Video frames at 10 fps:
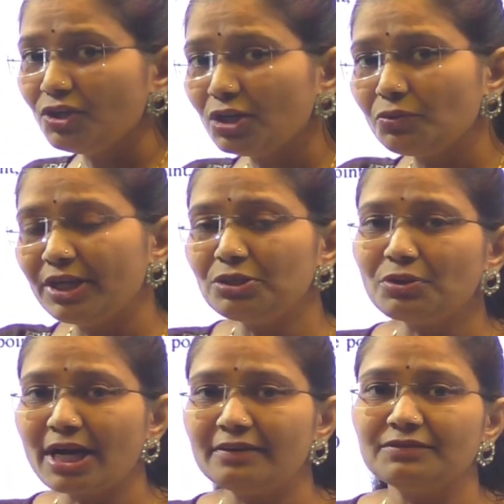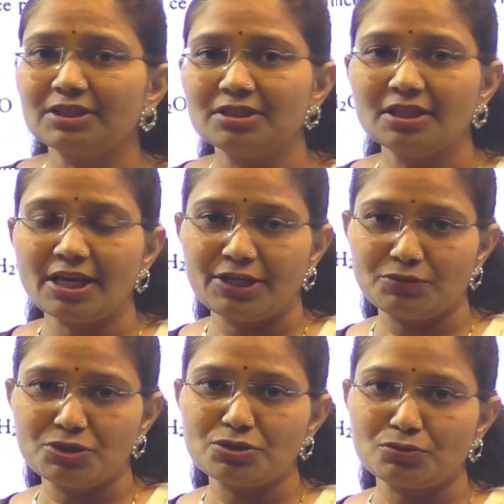you are going to add further
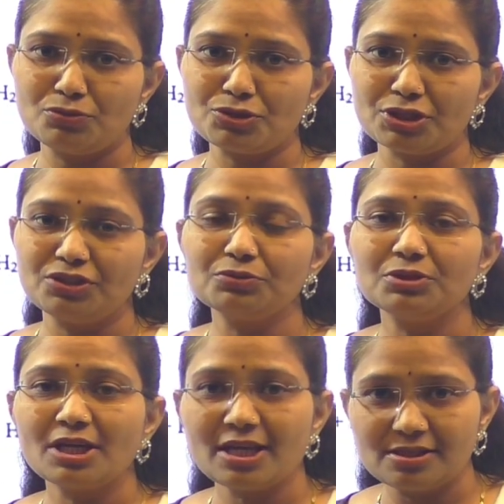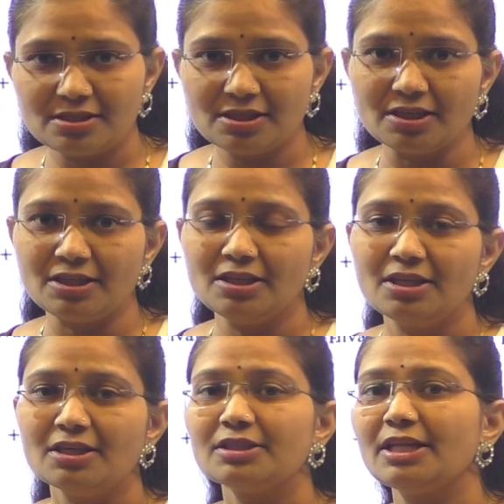NaOH solution to the HCl,
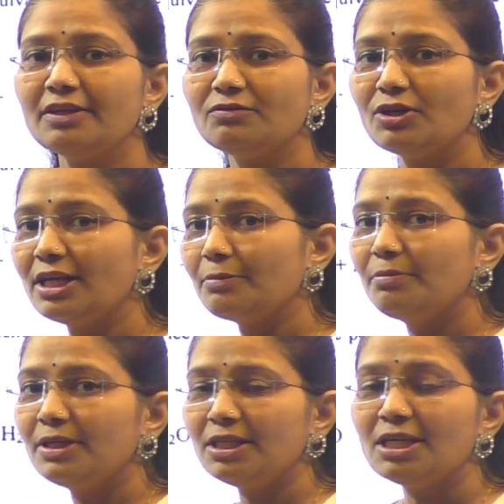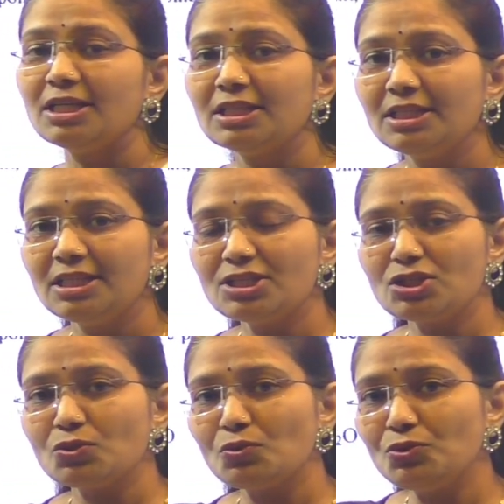then what happen? This
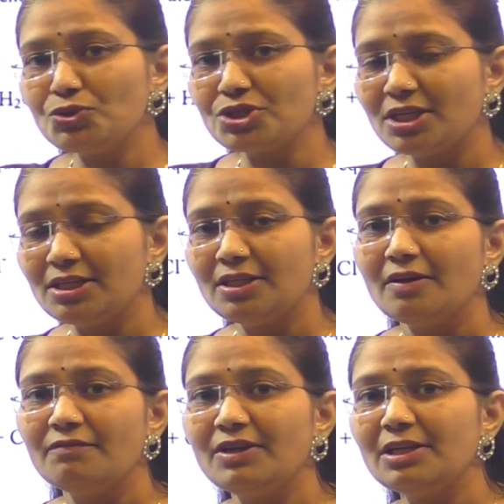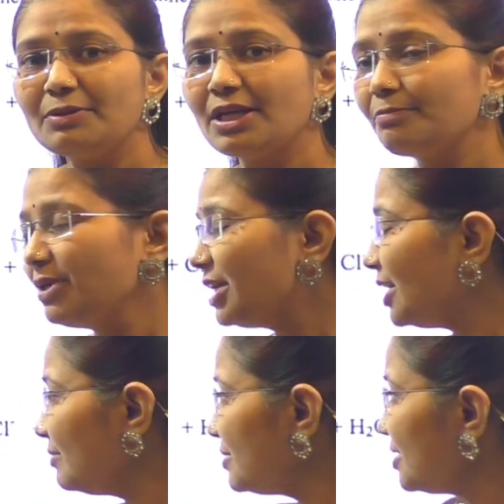solution will
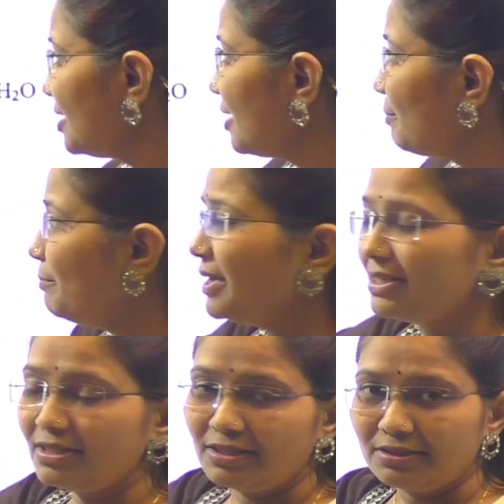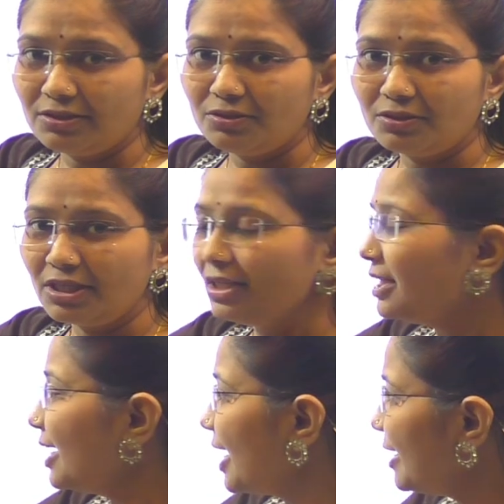becomes basic, okay,
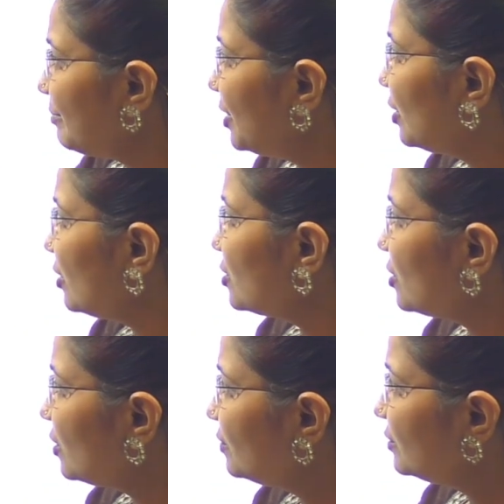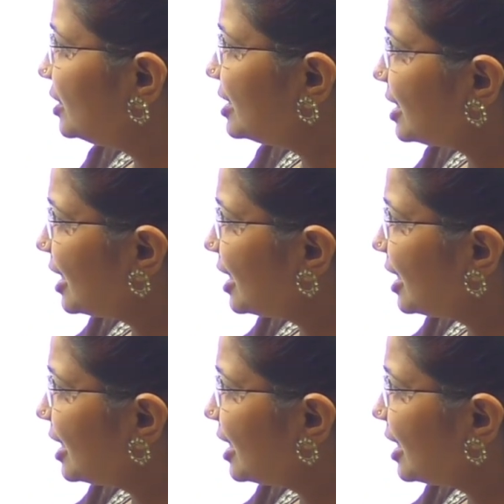and because of this